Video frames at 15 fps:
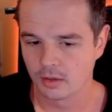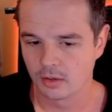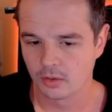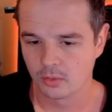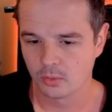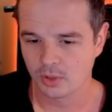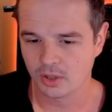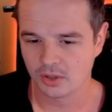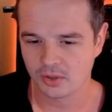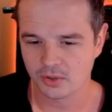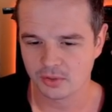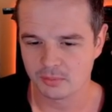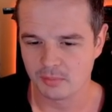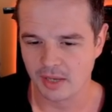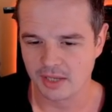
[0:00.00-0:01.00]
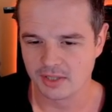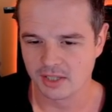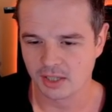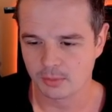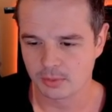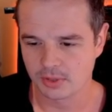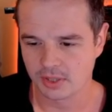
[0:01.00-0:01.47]
We got good main
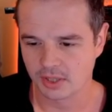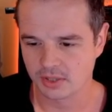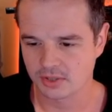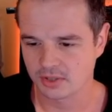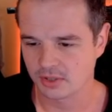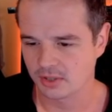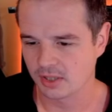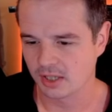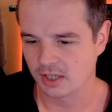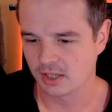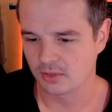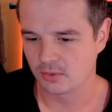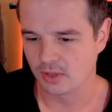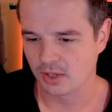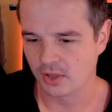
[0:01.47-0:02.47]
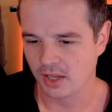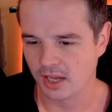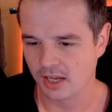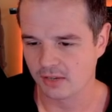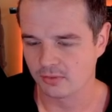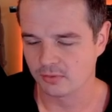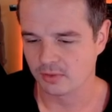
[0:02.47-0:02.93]
deck protection, and I'd rather
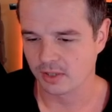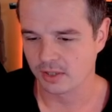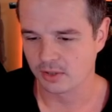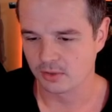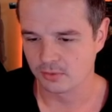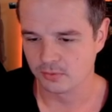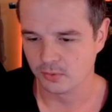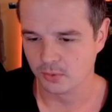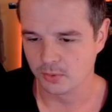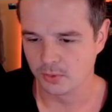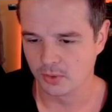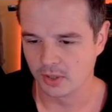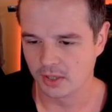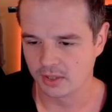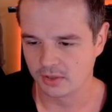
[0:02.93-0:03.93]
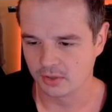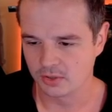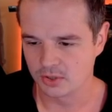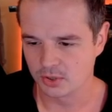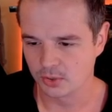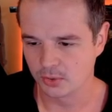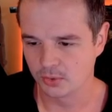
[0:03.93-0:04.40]
have like the 4 and the
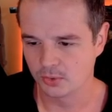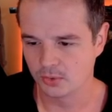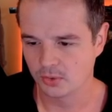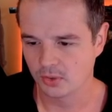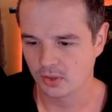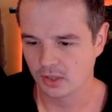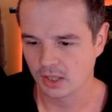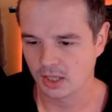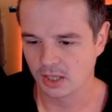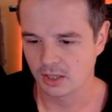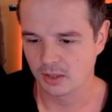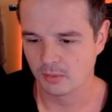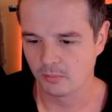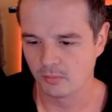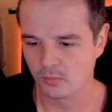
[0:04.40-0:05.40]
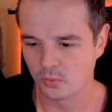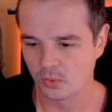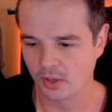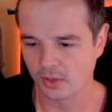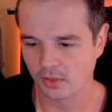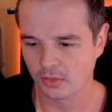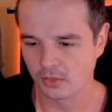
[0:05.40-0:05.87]
2
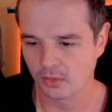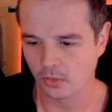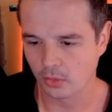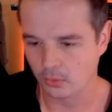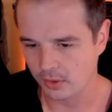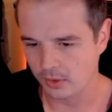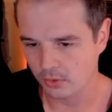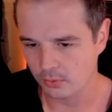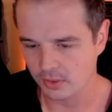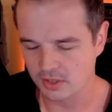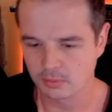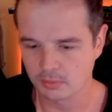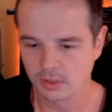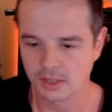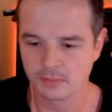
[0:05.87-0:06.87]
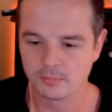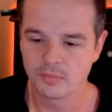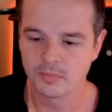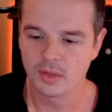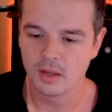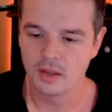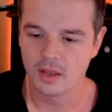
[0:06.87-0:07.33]
rather than the 3-3 split.
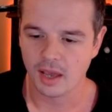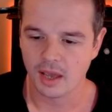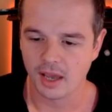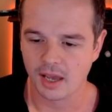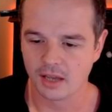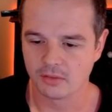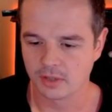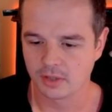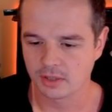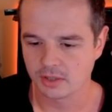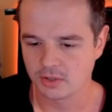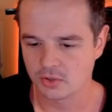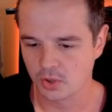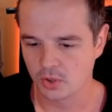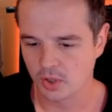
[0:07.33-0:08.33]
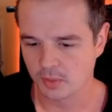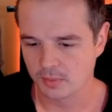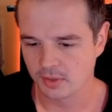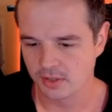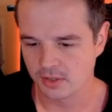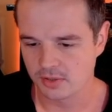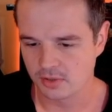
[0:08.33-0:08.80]
And finally 2
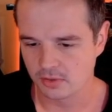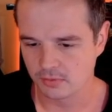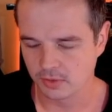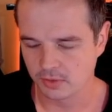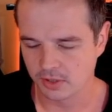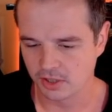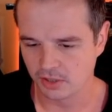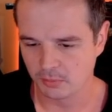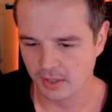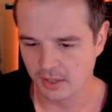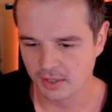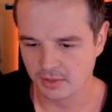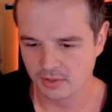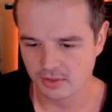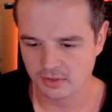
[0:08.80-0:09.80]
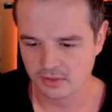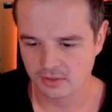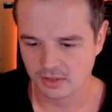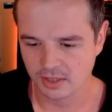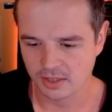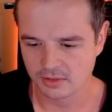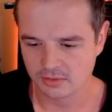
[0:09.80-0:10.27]
copies of Flaring Pain. Gonna
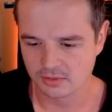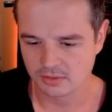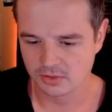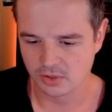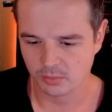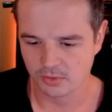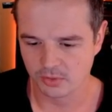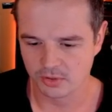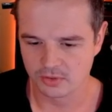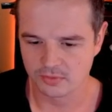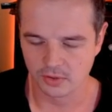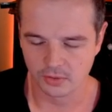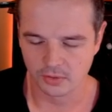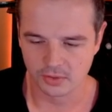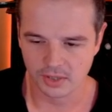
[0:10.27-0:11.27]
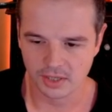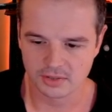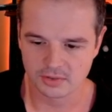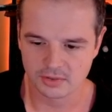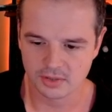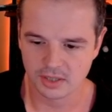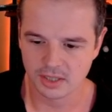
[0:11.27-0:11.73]
like stop those fog
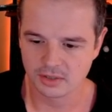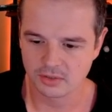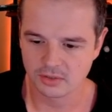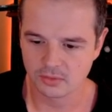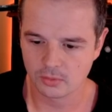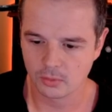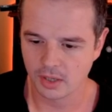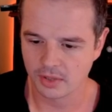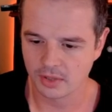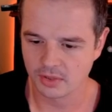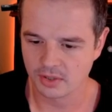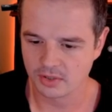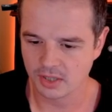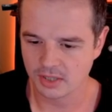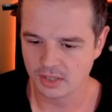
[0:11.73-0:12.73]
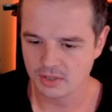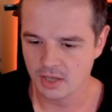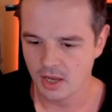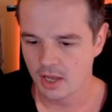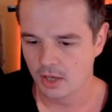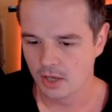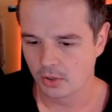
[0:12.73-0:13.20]
decks right in their tracks.
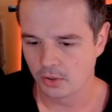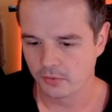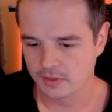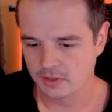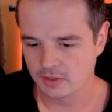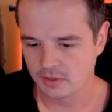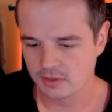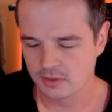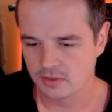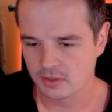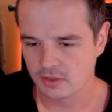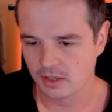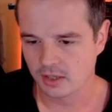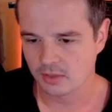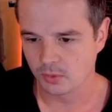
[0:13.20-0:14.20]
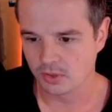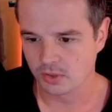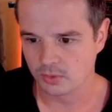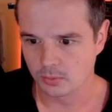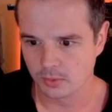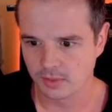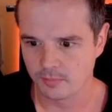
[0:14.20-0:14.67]
Crufix's Insight,
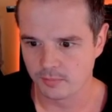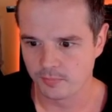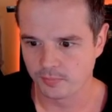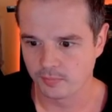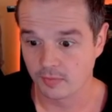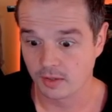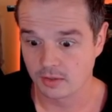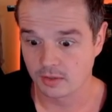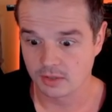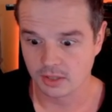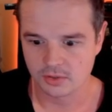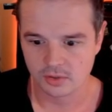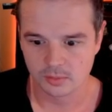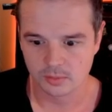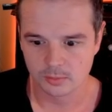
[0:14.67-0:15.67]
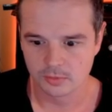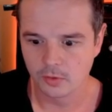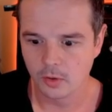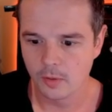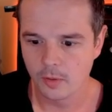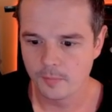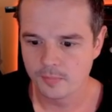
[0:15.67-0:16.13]
which we touched on
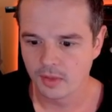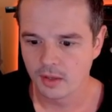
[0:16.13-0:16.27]
before.